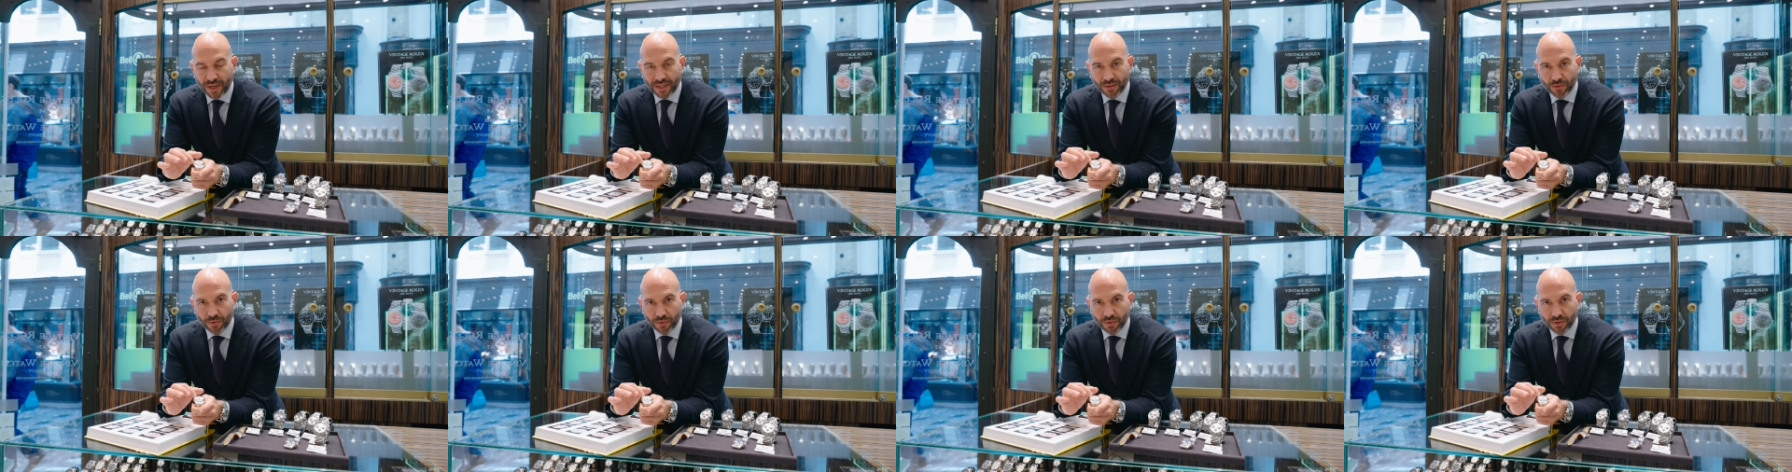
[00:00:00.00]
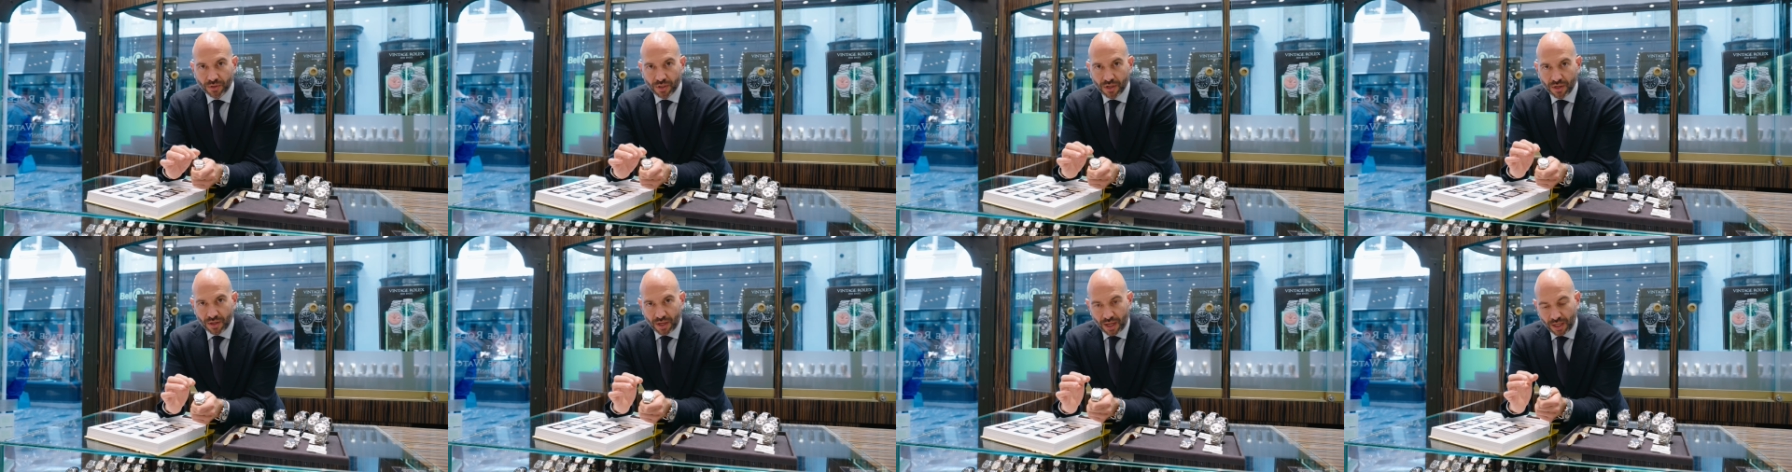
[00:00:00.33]

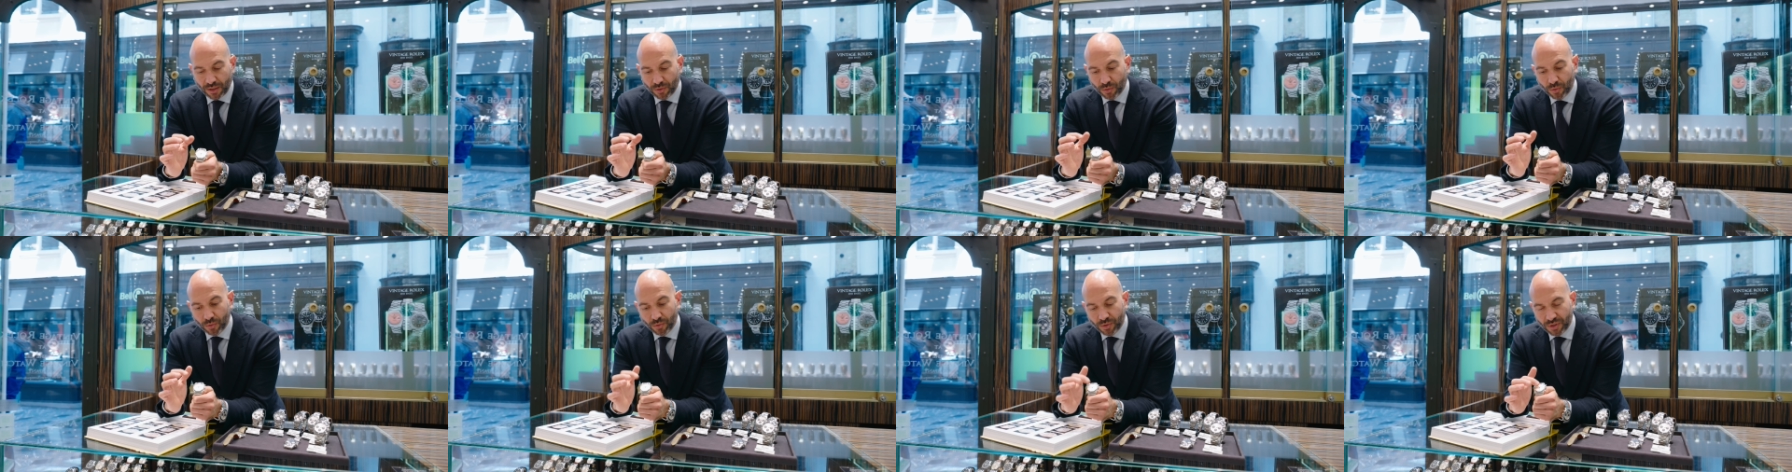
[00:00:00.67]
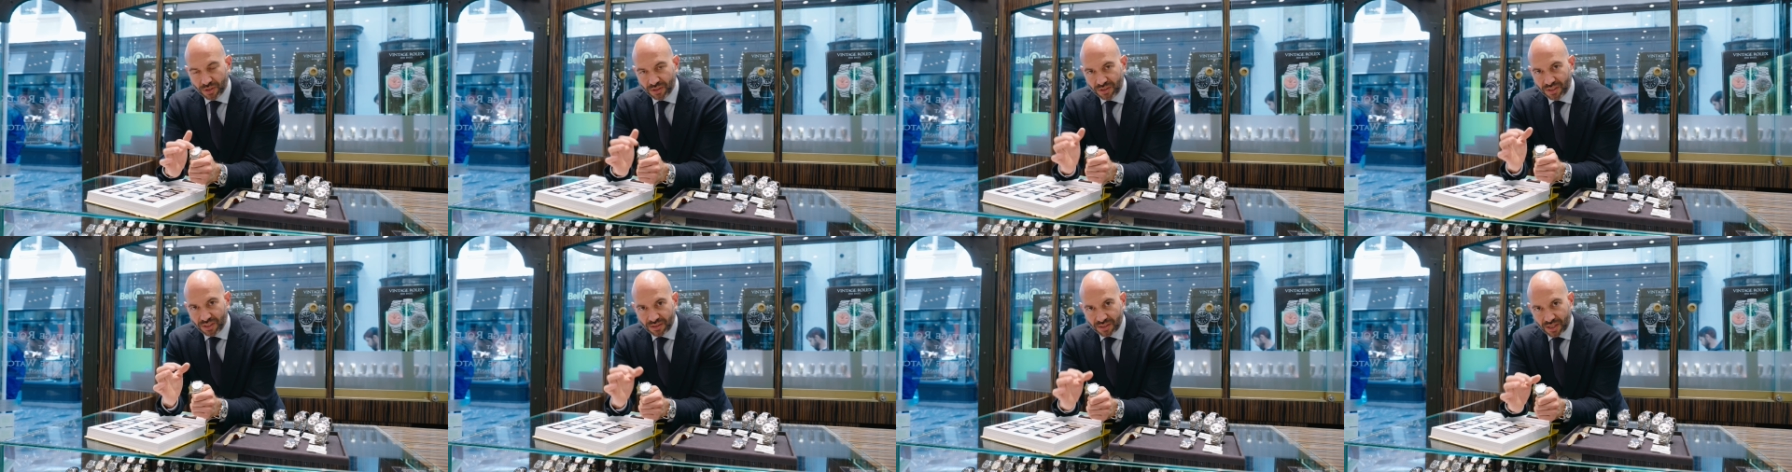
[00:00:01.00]
bezels, and all
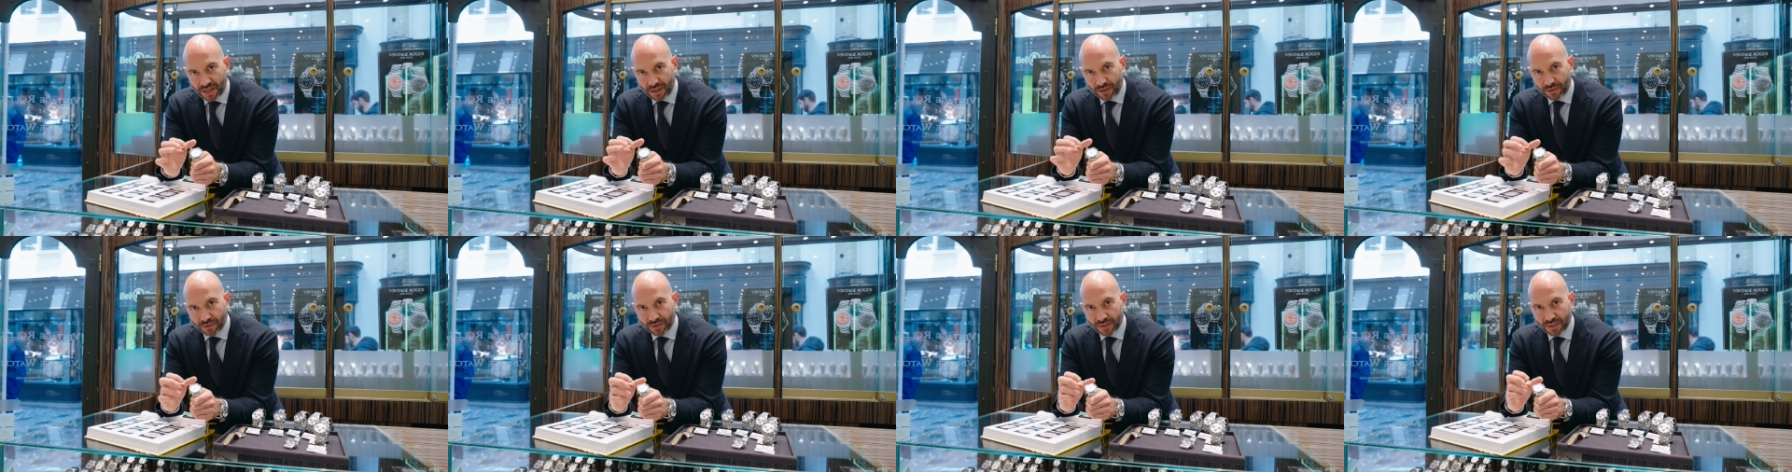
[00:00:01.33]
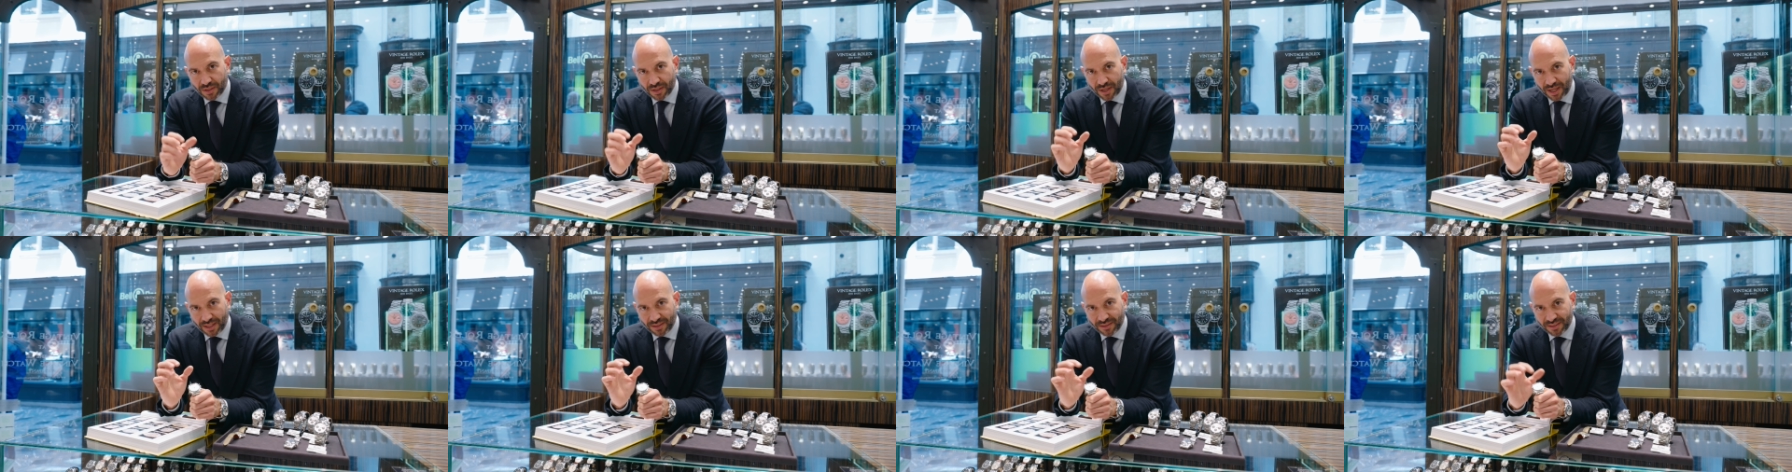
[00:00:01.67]
the details
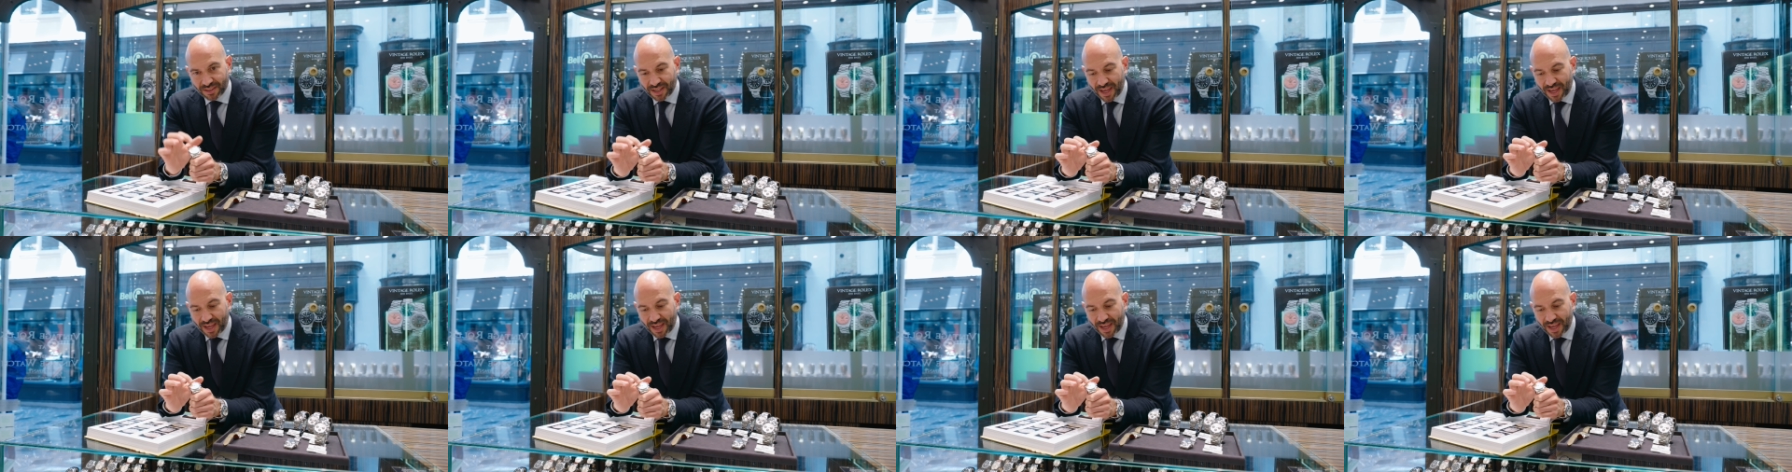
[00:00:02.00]
and